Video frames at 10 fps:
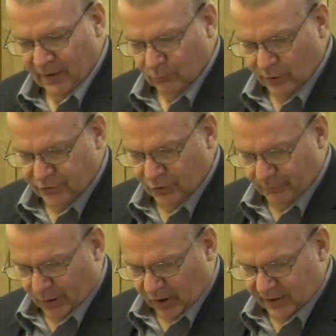which
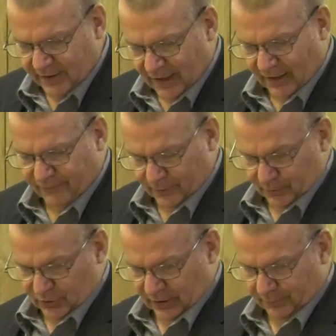departed not from
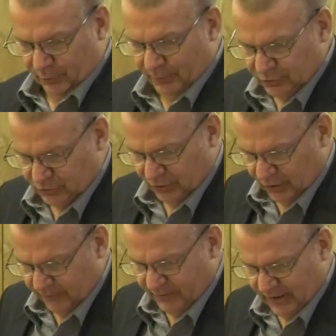the temple, but
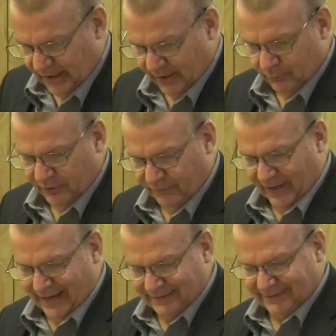served God with
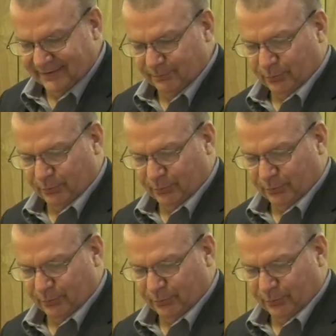fasting and